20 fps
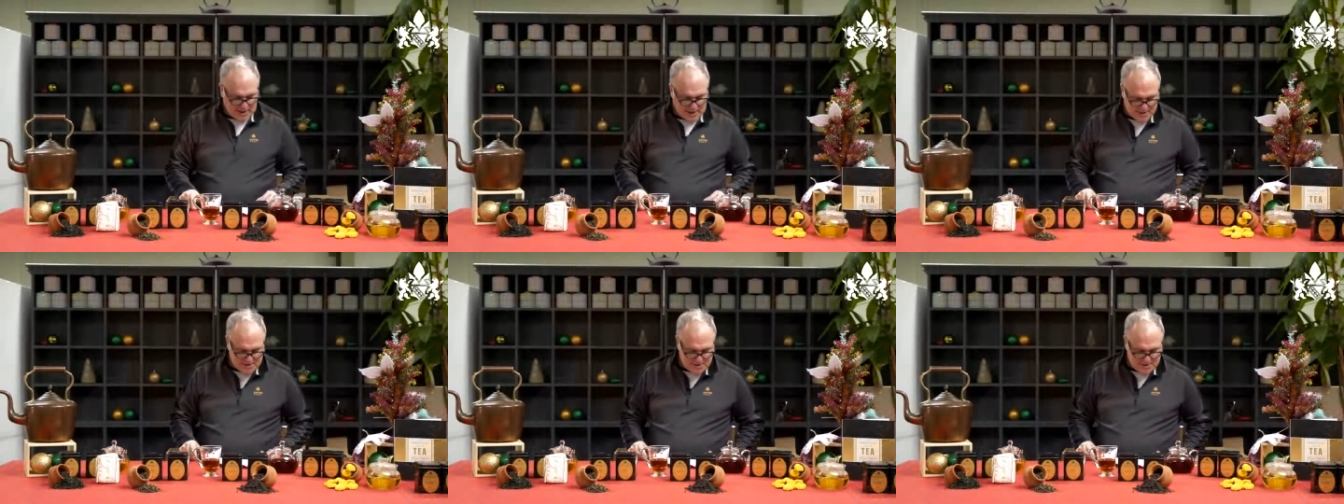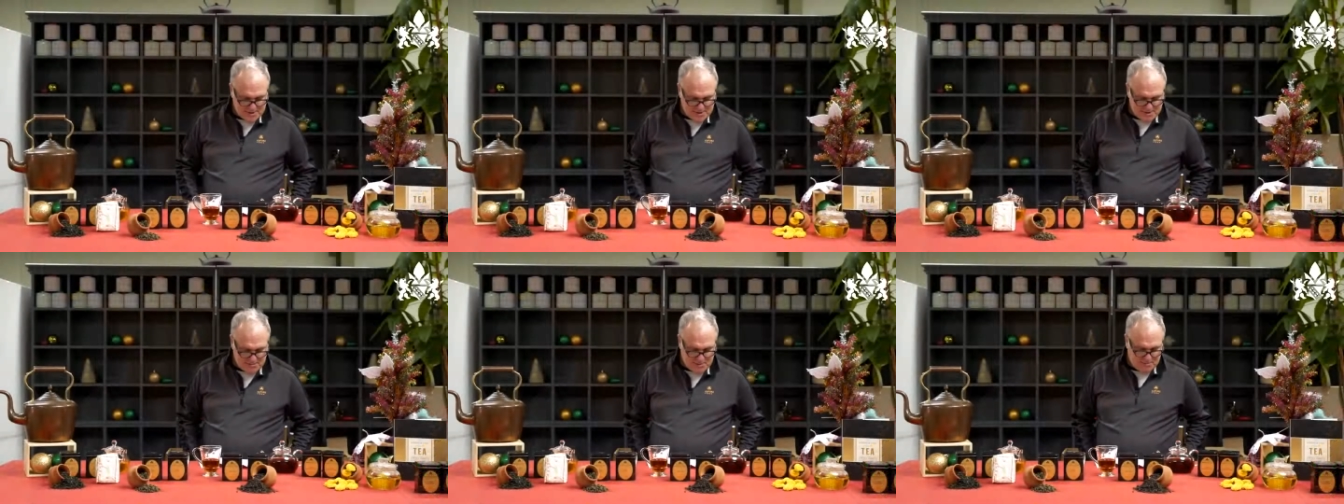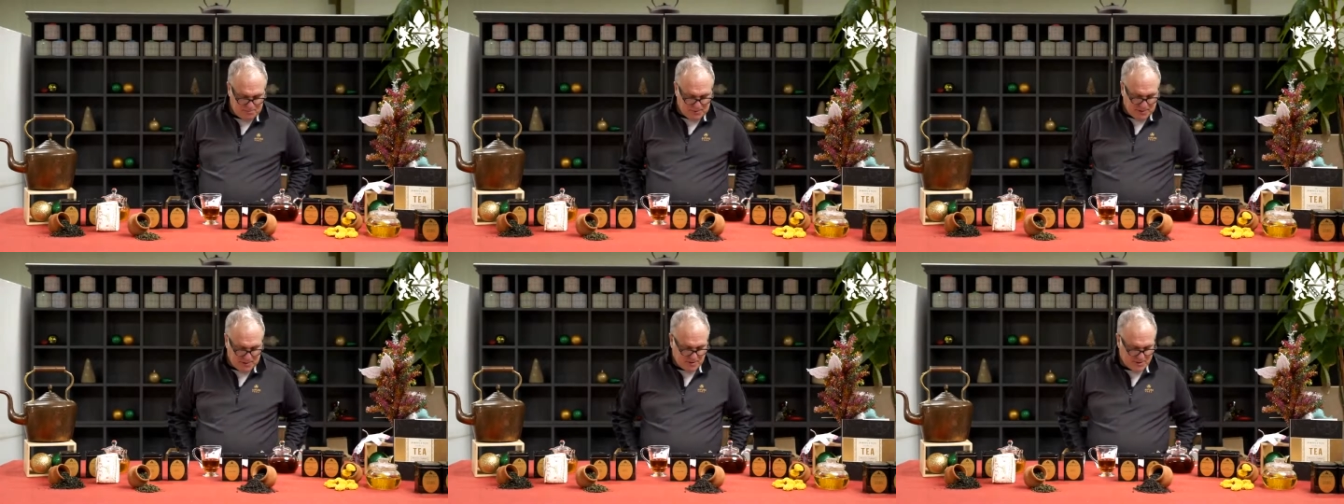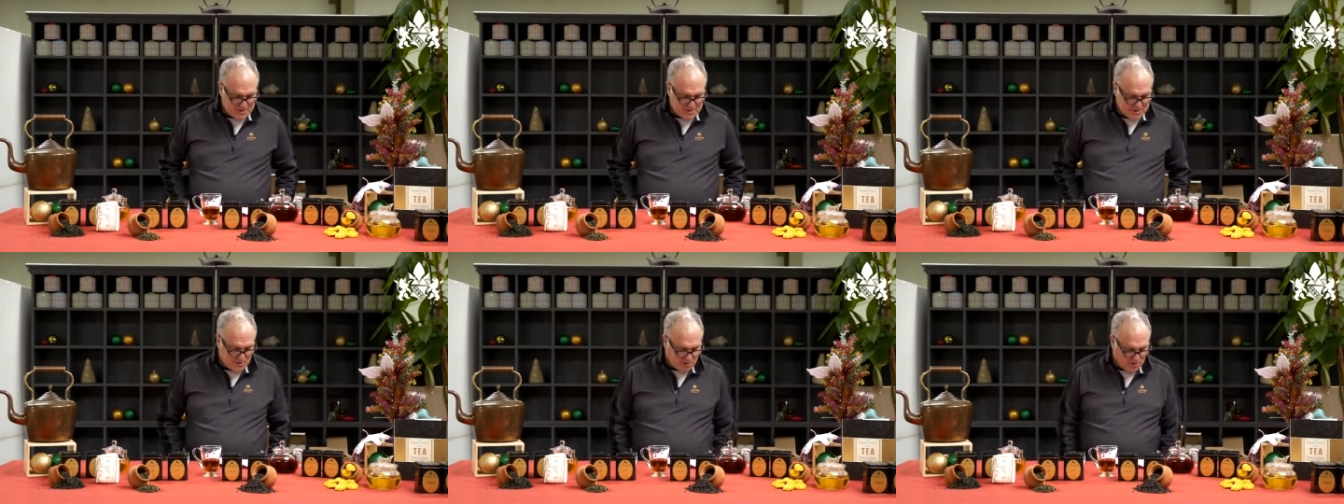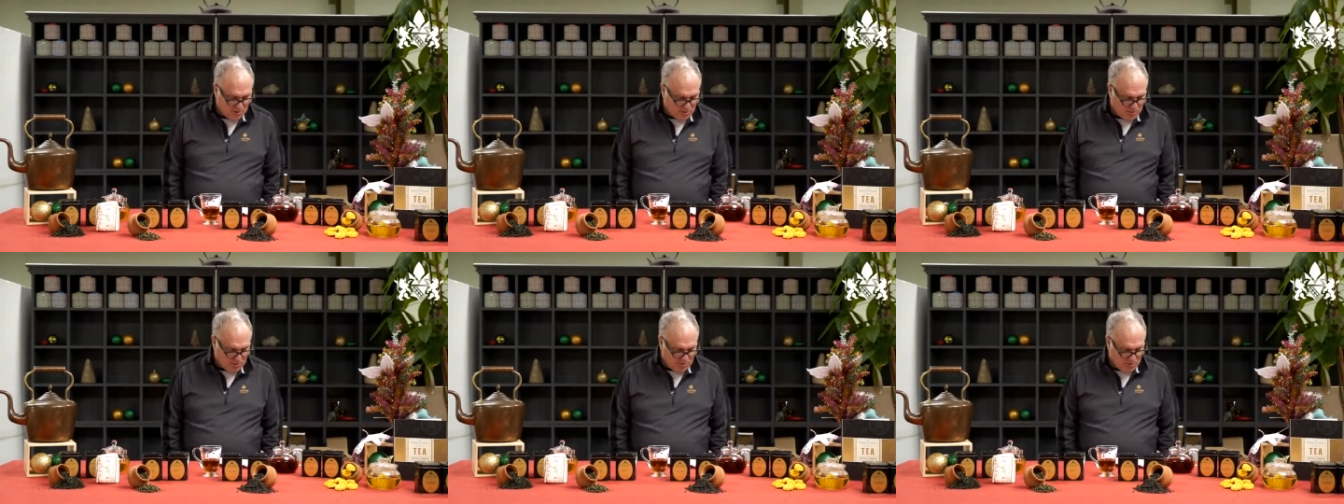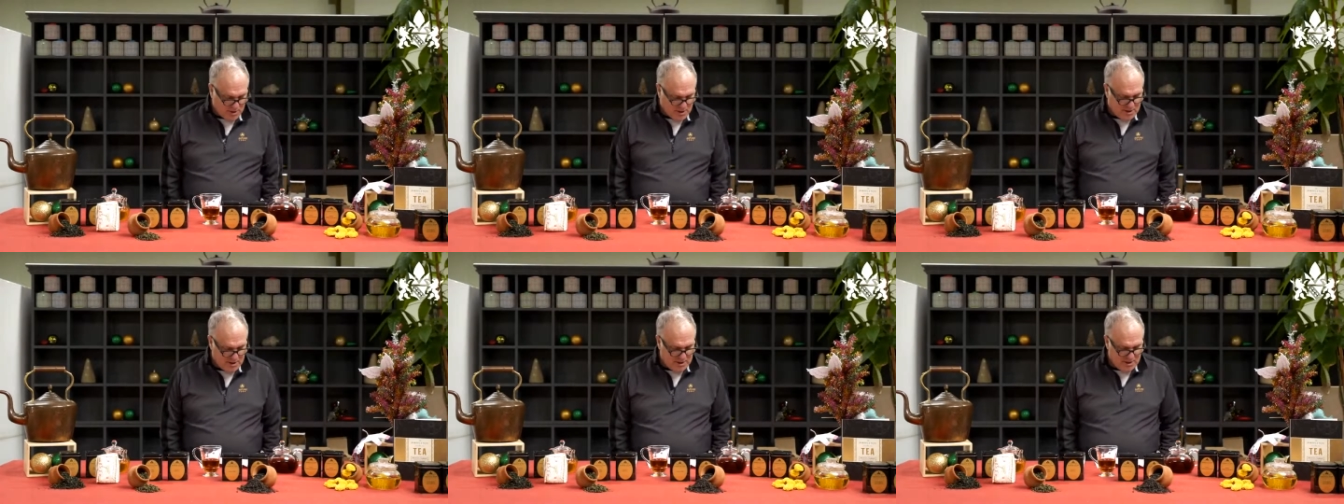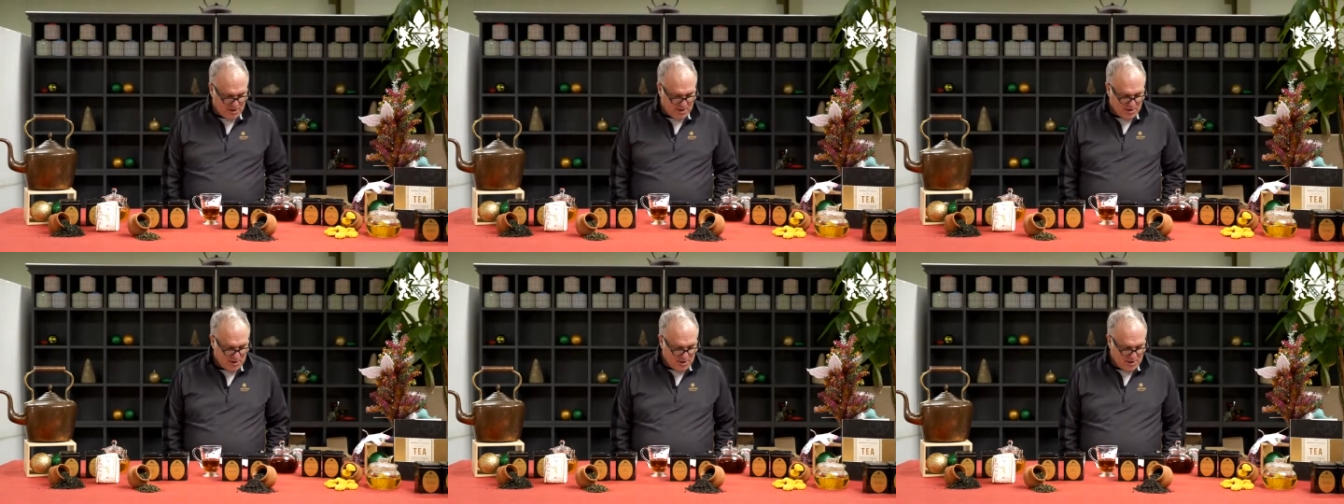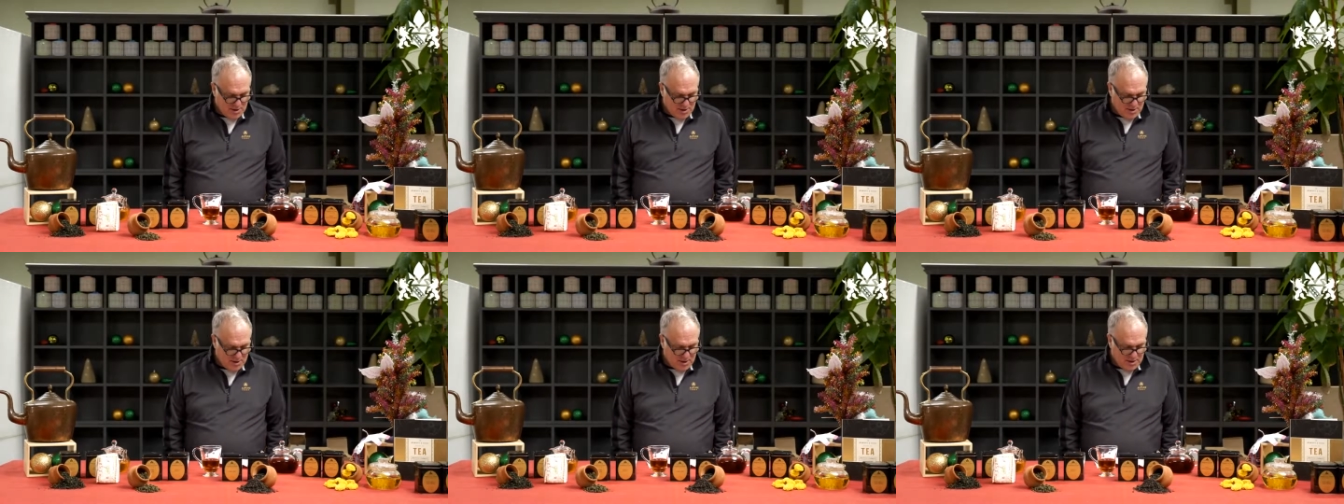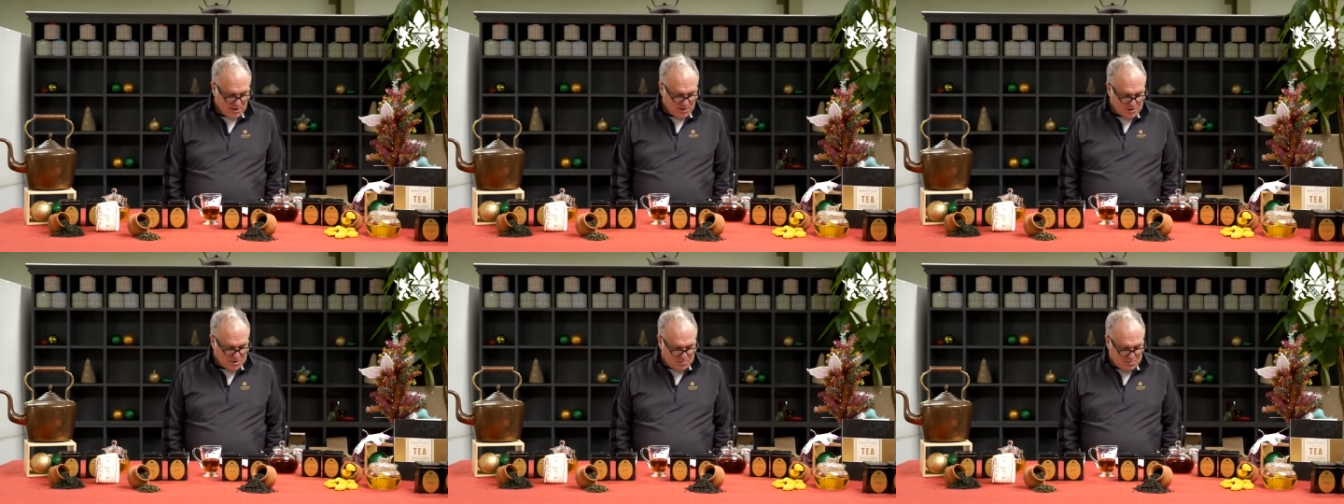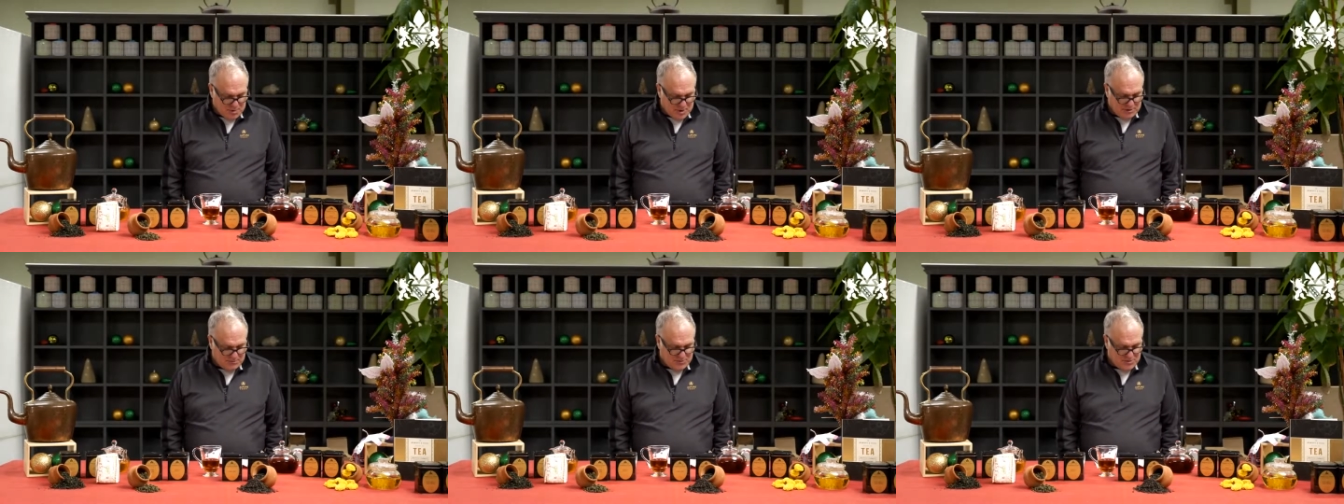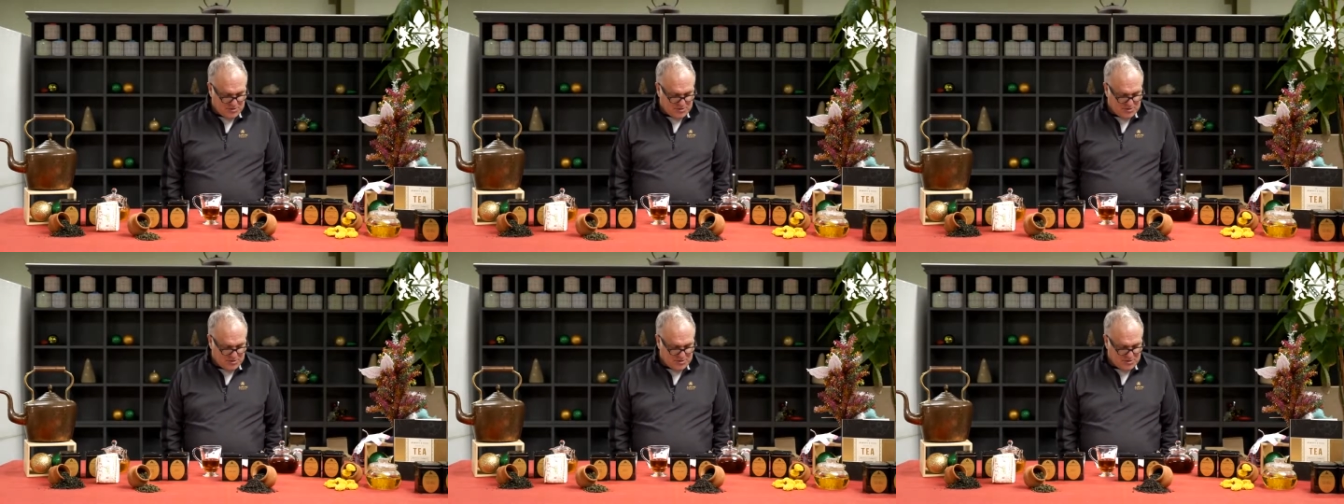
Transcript: cinnamon, Paris, Earl Grey, English breakfast,